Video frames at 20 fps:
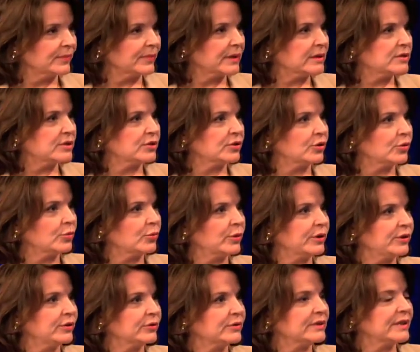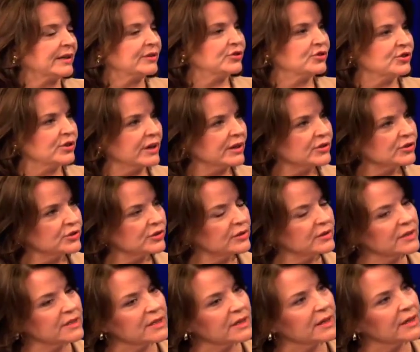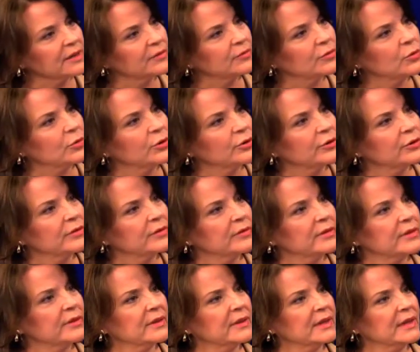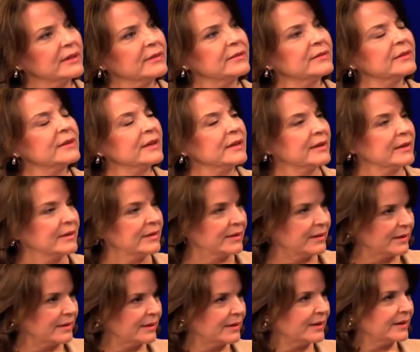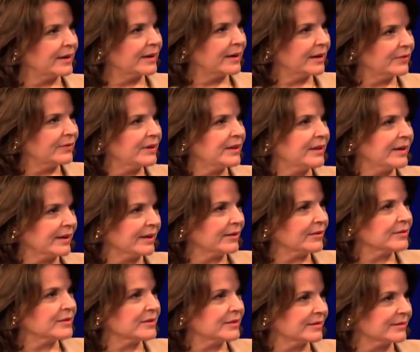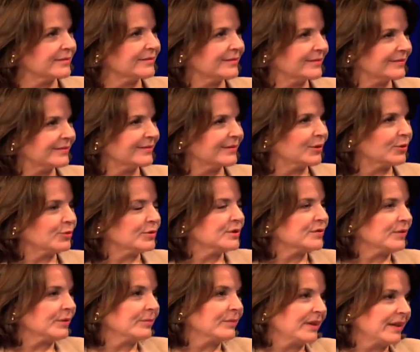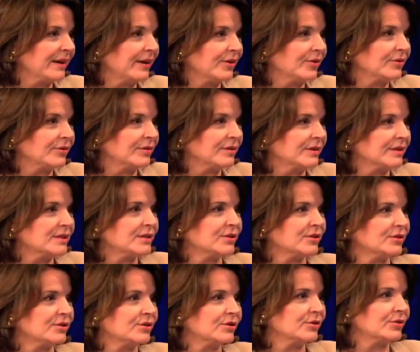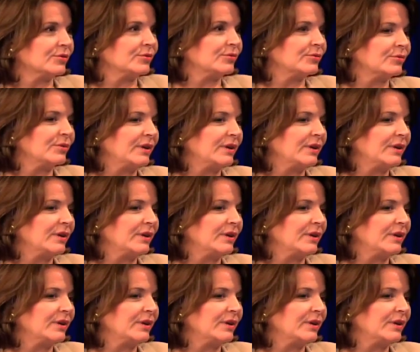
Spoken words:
So when your digestion is out of order, then everything else goes from there. So